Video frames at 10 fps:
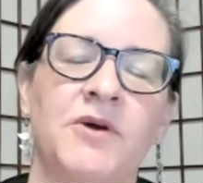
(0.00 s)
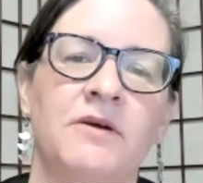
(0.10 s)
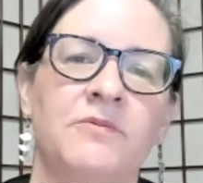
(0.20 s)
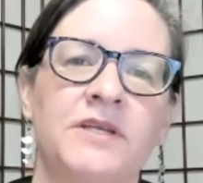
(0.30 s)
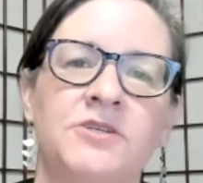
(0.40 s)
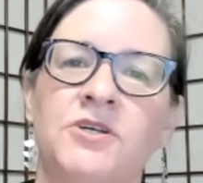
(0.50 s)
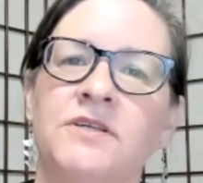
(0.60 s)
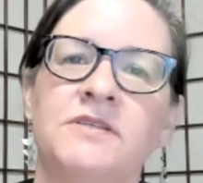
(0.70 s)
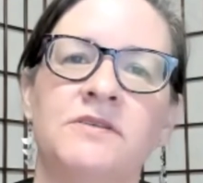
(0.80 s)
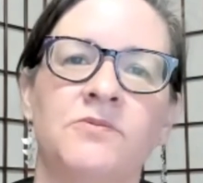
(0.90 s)
where we
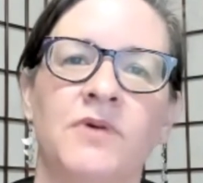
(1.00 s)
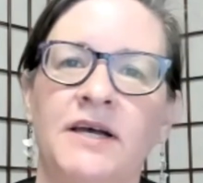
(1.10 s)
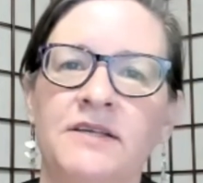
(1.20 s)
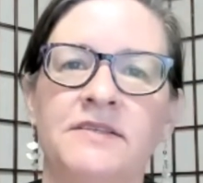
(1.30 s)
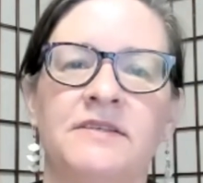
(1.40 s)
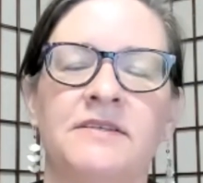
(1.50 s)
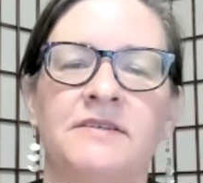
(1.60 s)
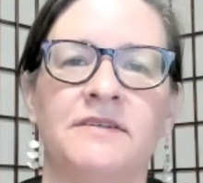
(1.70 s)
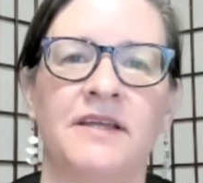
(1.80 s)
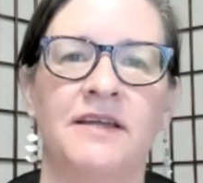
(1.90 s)
just rest
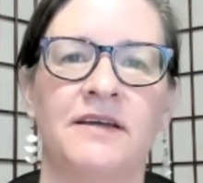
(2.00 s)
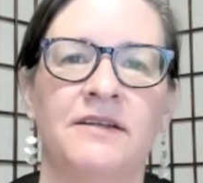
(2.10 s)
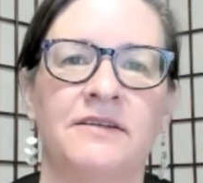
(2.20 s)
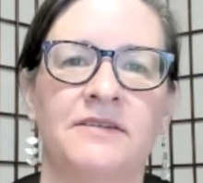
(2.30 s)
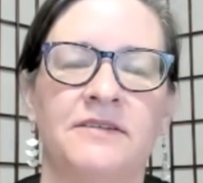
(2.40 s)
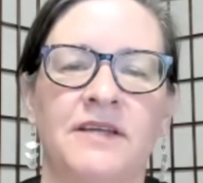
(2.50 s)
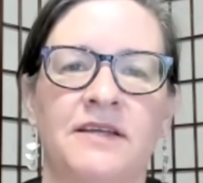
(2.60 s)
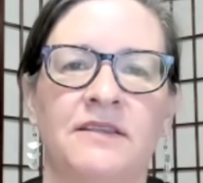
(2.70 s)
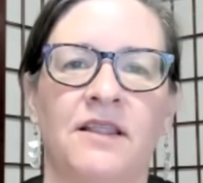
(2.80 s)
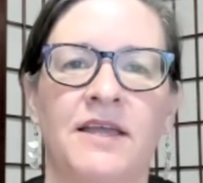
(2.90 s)
and
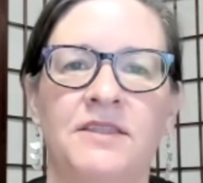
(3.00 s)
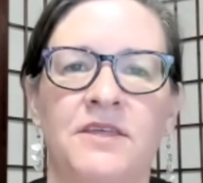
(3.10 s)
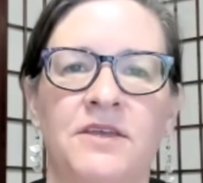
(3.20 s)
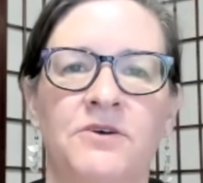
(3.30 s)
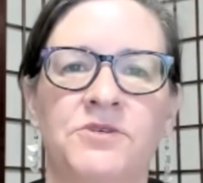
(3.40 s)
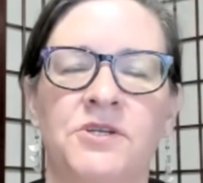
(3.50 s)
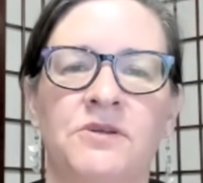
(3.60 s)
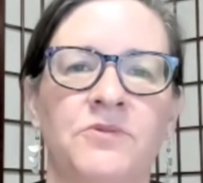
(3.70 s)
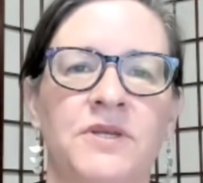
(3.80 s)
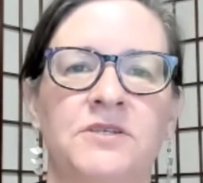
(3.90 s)
like the
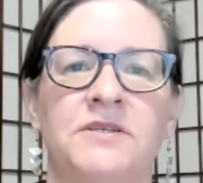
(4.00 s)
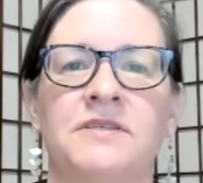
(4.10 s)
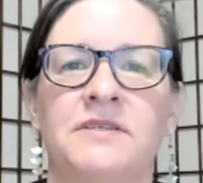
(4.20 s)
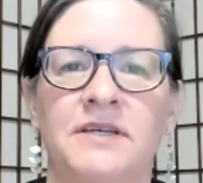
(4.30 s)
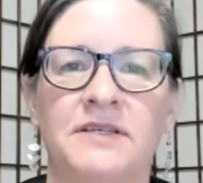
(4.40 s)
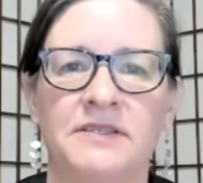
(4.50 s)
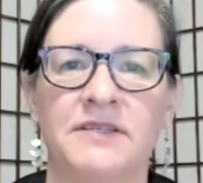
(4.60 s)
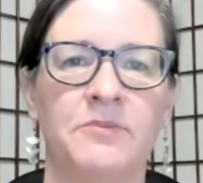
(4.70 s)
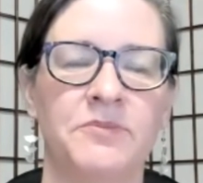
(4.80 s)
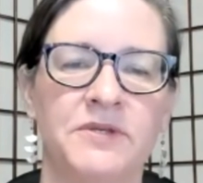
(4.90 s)
ocean, we just
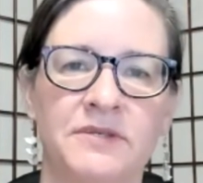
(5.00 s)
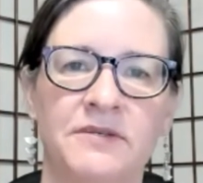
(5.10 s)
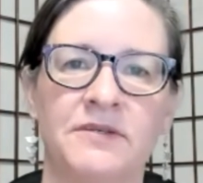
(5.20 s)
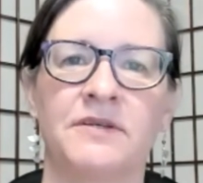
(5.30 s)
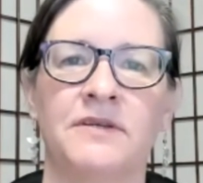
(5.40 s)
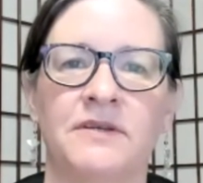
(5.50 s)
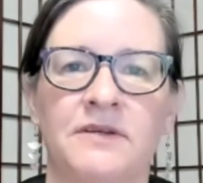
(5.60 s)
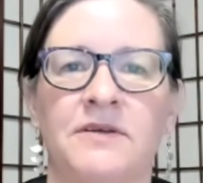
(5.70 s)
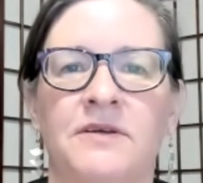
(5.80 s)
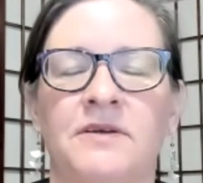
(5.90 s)
accept
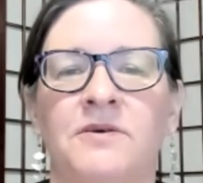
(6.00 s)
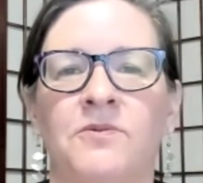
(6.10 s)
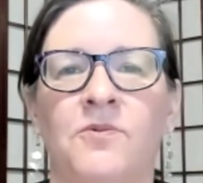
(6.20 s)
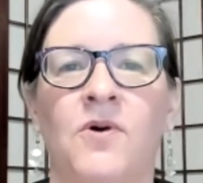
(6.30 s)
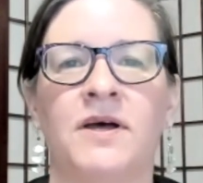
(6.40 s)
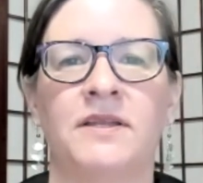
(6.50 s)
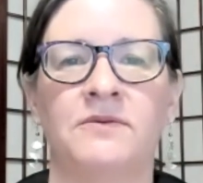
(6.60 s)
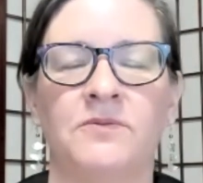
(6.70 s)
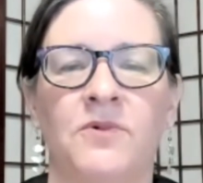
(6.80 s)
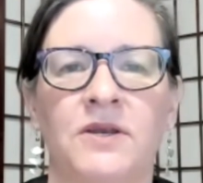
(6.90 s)
what
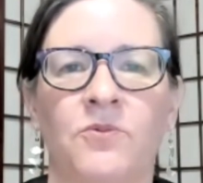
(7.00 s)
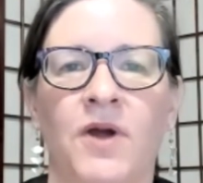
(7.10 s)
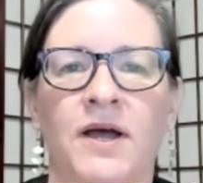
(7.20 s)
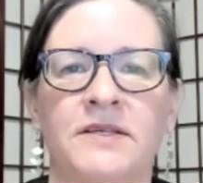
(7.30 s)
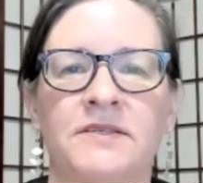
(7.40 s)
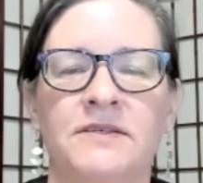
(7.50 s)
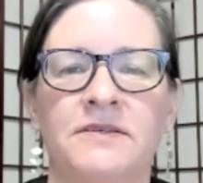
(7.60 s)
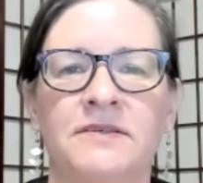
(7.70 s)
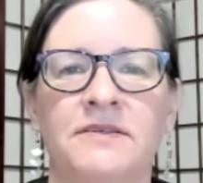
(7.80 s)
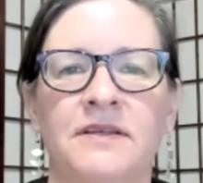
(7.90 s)

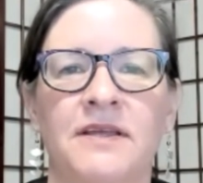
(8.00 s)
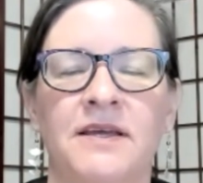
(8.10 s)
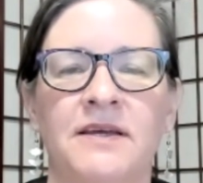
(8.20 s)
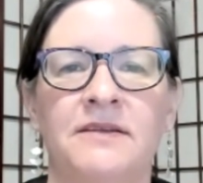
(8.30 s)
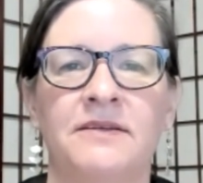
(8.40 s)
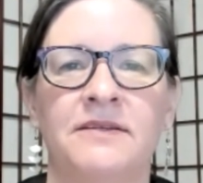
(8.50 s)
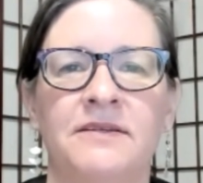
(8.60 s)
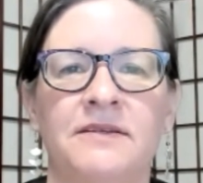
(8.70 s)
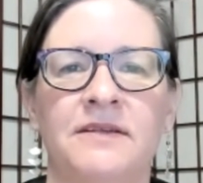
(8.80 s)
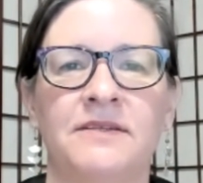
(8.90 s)
arises and
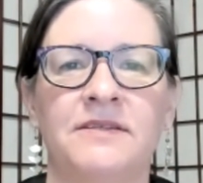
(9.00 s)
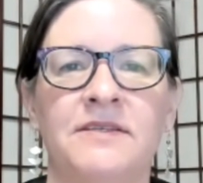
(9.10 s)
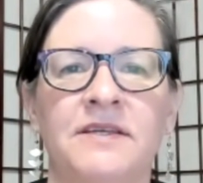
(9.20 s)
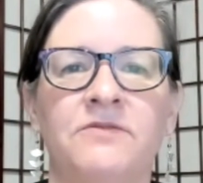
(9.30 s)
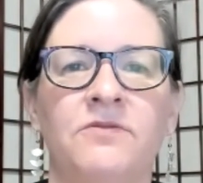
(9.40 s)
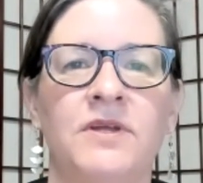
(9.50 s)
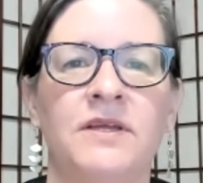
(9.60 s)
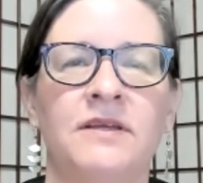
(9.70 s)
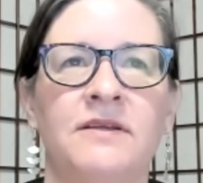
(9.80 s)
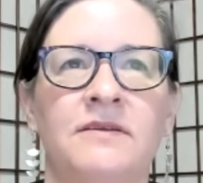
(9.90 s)
see if
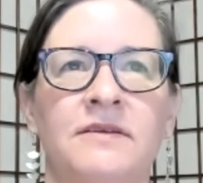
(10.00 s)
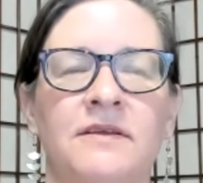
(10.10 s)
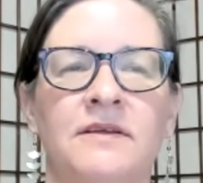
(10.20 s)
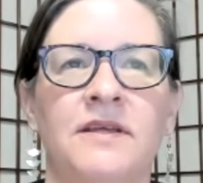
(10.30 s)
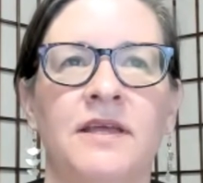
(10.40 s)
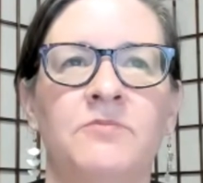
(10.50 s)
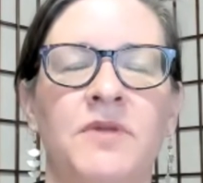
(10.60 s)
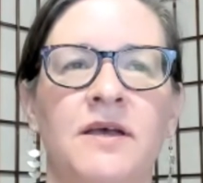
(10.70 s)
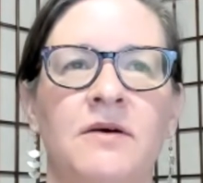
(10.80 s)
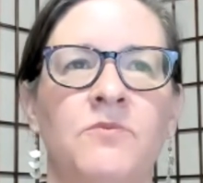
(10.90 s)
we can
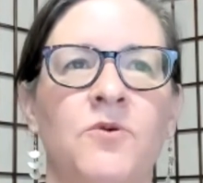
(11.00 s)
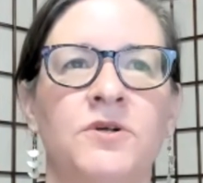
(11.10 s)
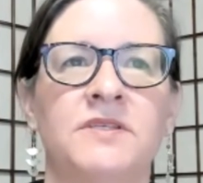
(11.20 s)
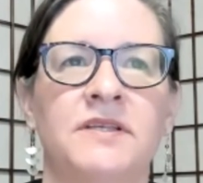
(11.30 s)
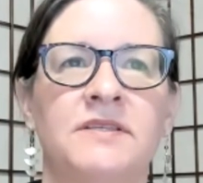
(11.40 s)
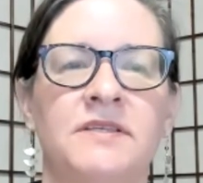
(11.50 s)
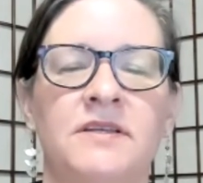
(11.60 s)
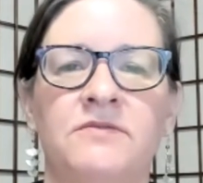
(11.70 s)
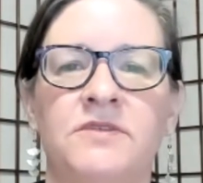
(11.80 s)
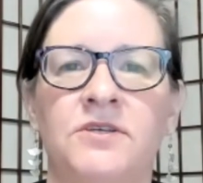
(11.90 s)
become more
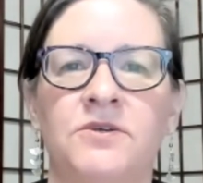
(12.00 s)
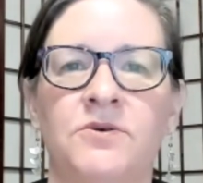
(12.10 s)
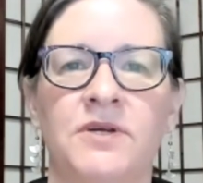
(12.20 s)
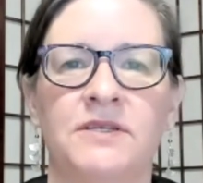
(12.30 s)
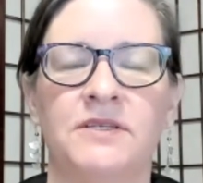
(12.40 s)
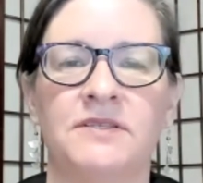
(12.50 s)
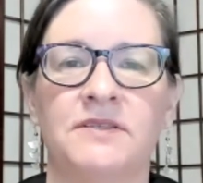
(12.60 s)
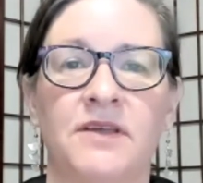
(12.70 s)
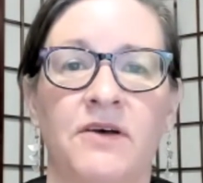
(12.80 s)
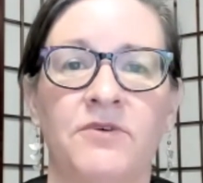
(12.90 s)
sensitive to and
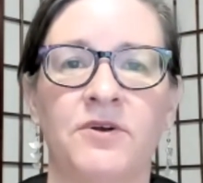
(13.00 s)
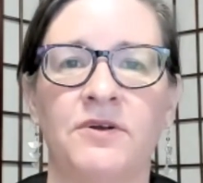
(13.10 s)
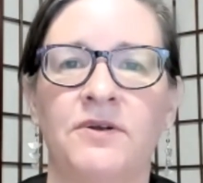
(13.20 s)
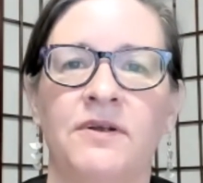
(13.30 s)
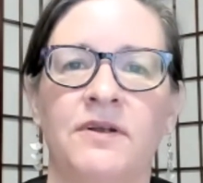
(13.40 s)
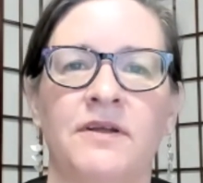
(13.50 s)
discover